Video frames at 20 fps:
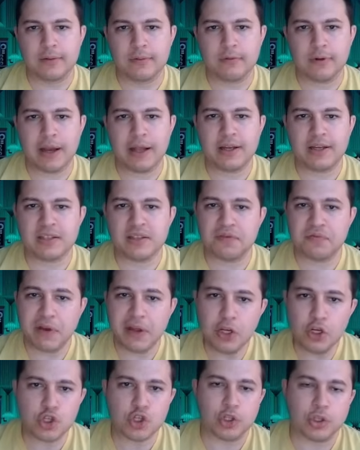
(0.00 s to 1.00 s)
right? Because
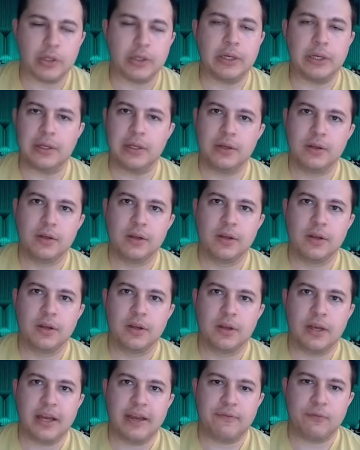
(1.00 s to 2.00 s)
eventually,
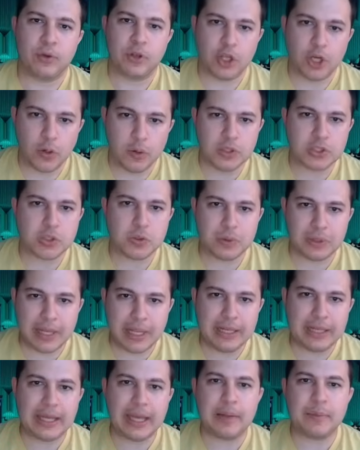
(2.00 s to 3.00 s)
if we go into an
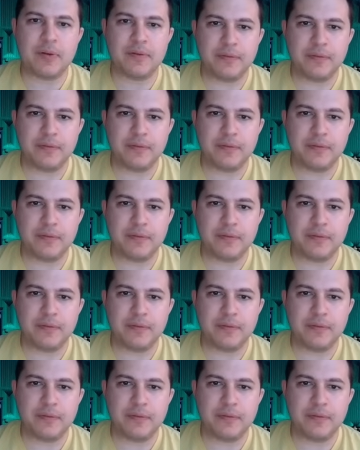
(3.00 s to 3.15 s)
endgame,